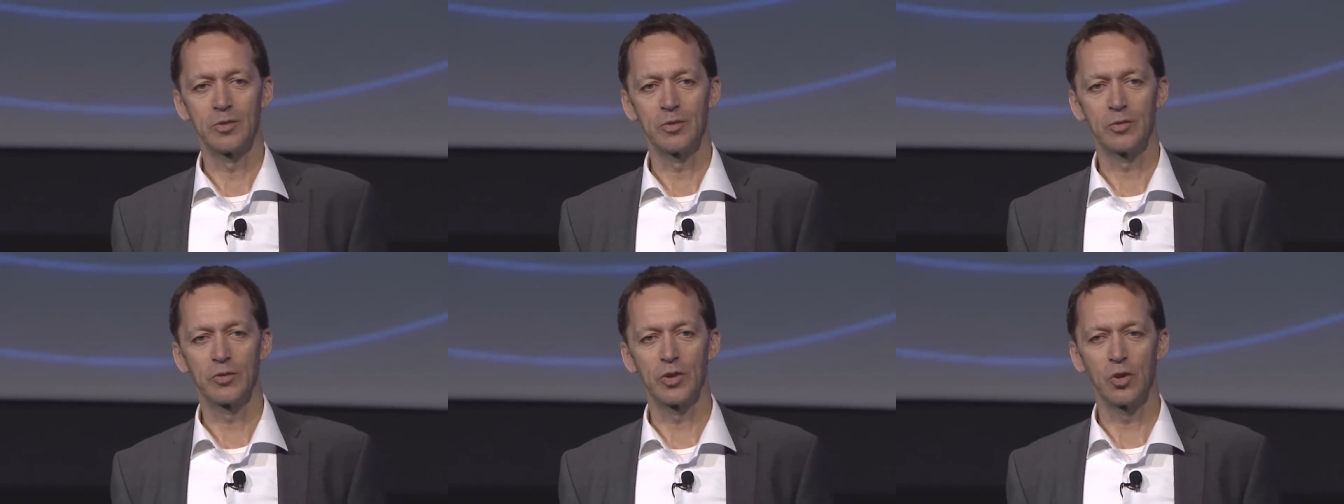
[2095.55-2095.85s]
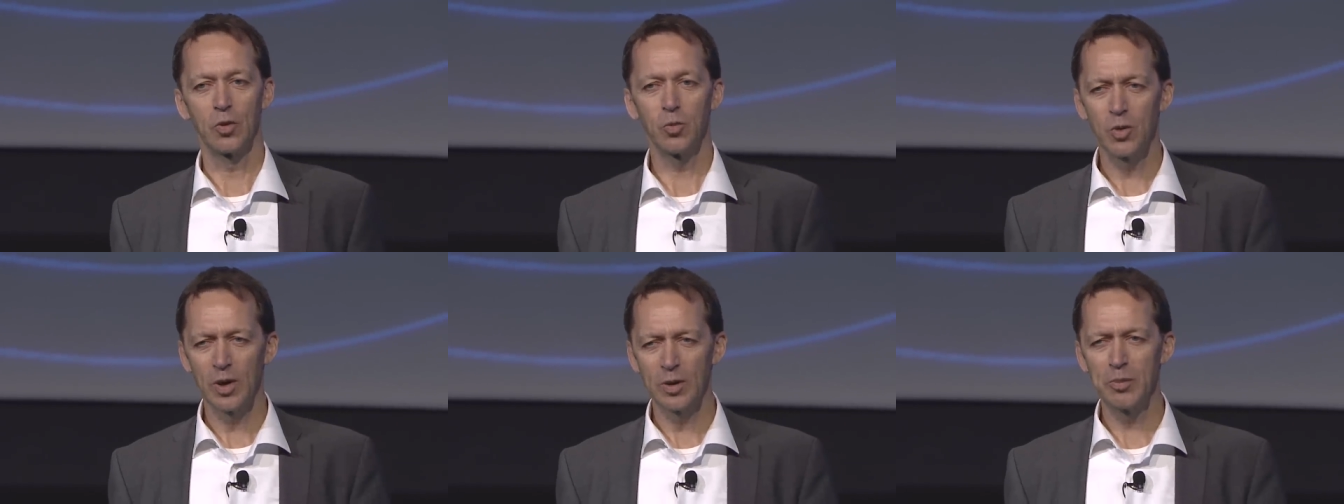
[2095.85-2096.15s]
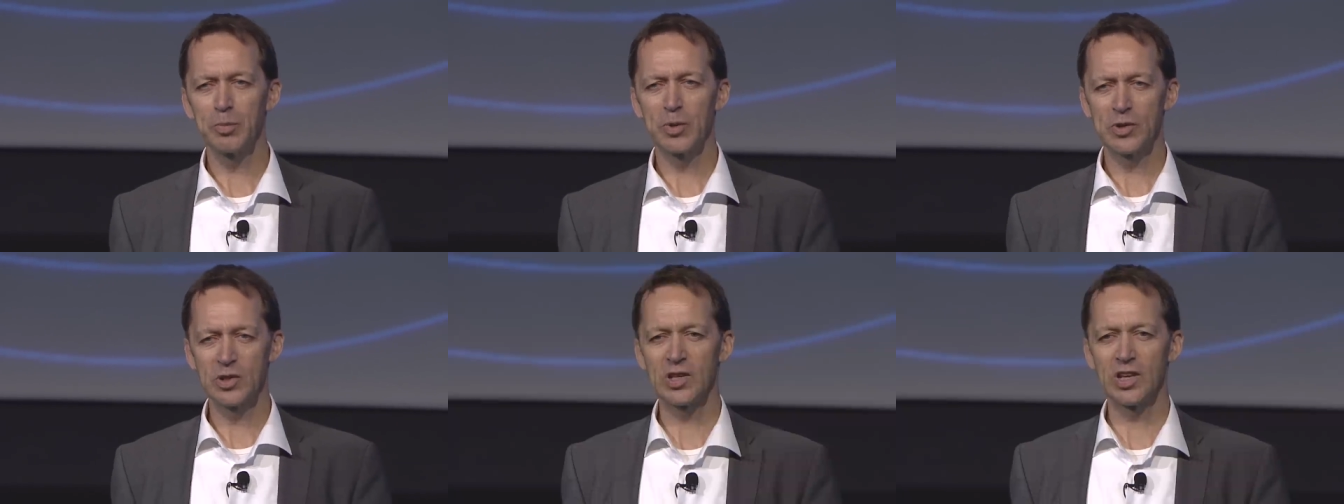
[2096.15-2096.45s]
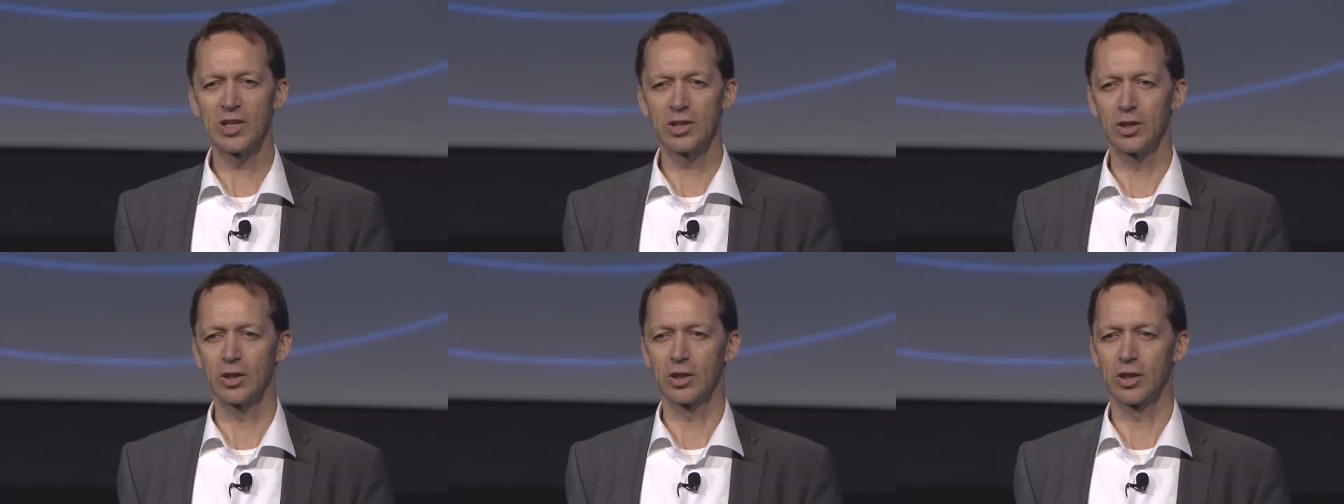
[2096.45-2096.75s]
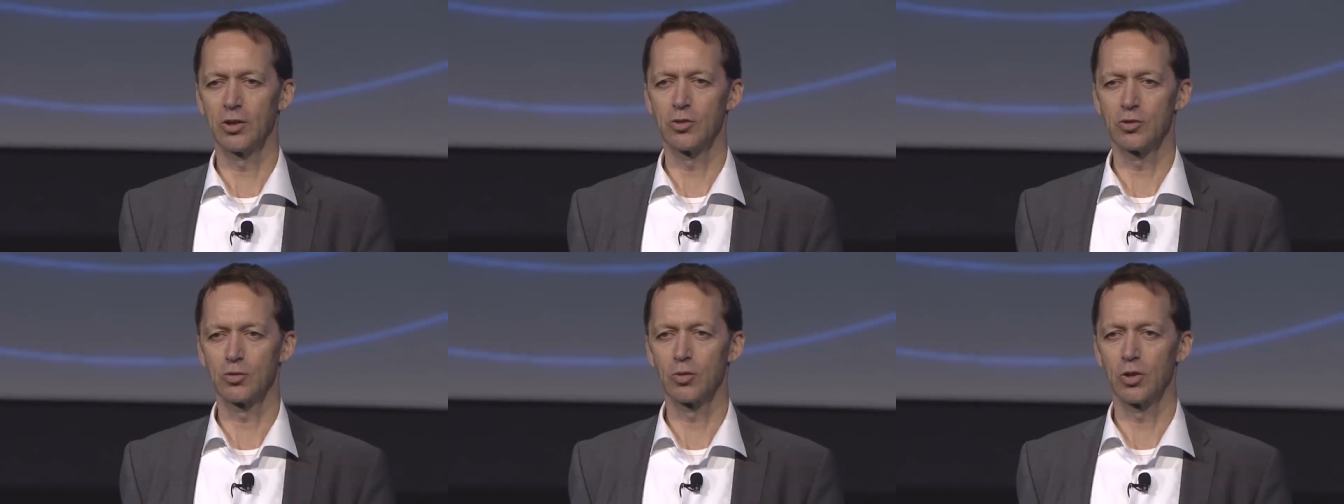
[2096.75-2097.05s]
for the 1% that
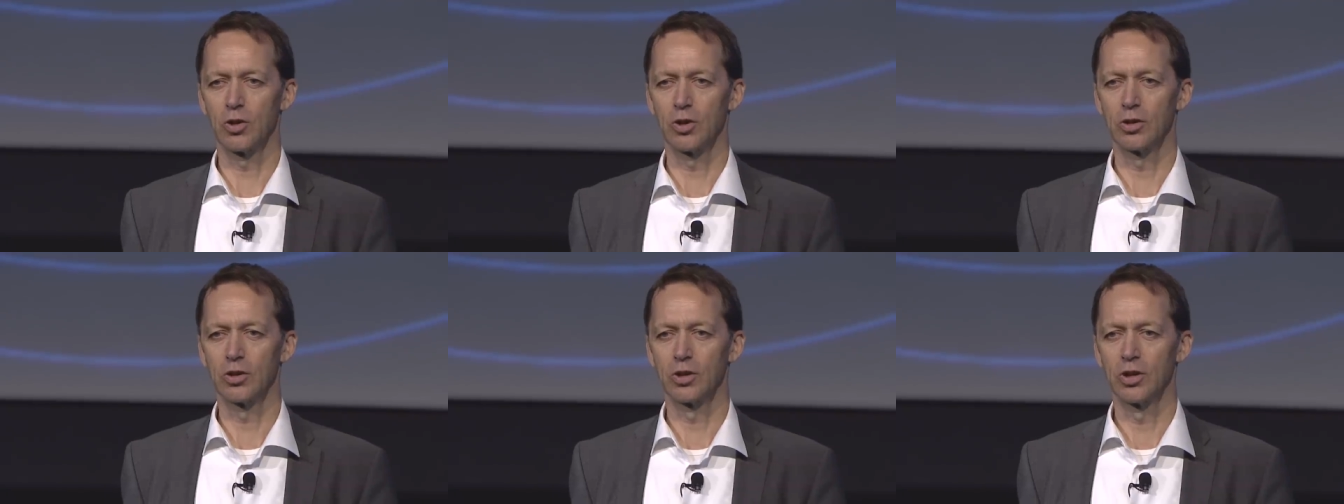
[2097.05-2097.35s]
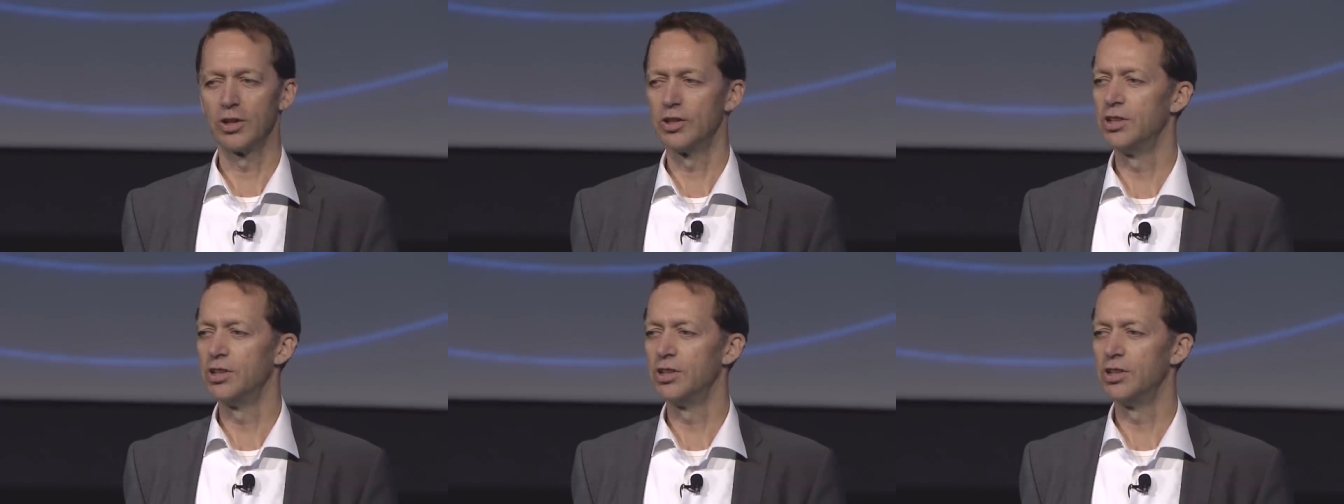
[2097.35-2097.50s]
goes wrong.